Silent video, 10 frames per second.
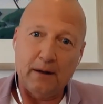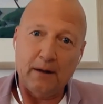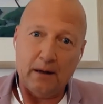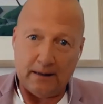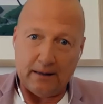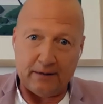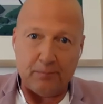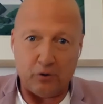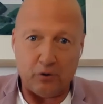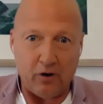let's
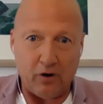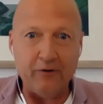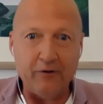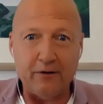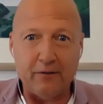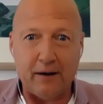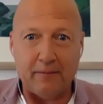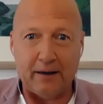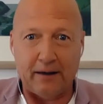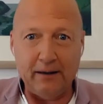build your confidence around
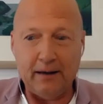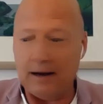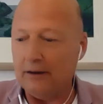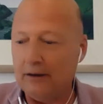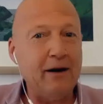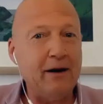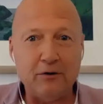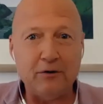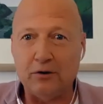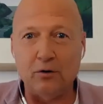money, and you don't have to
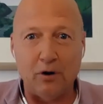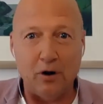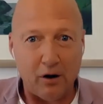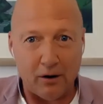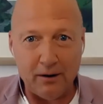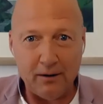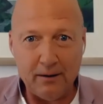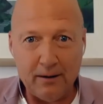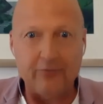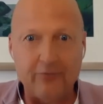do a lot.
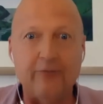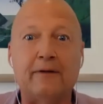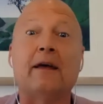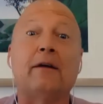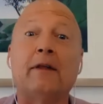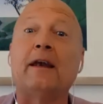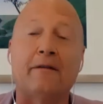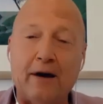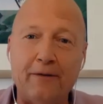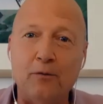It's just that they never
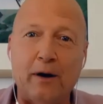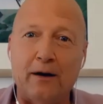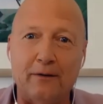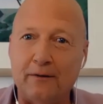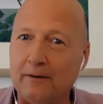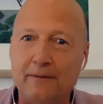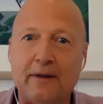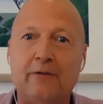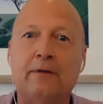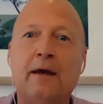had the awareness.
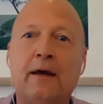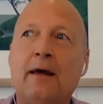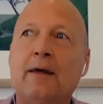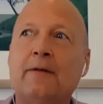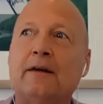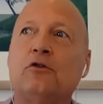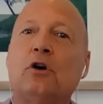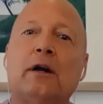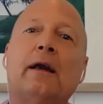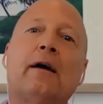There's not
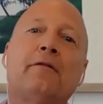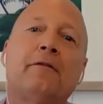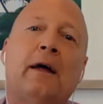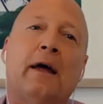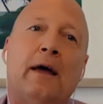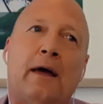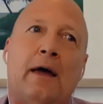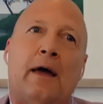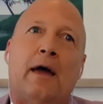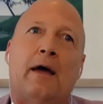enough
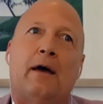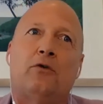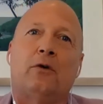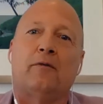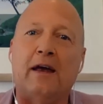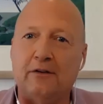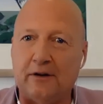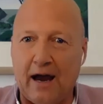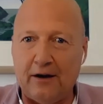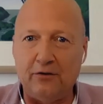sort of
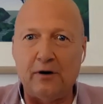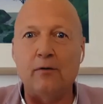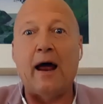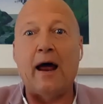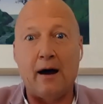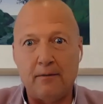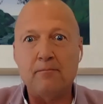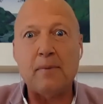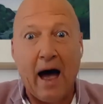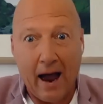education around
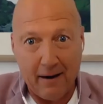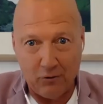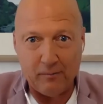behavioral money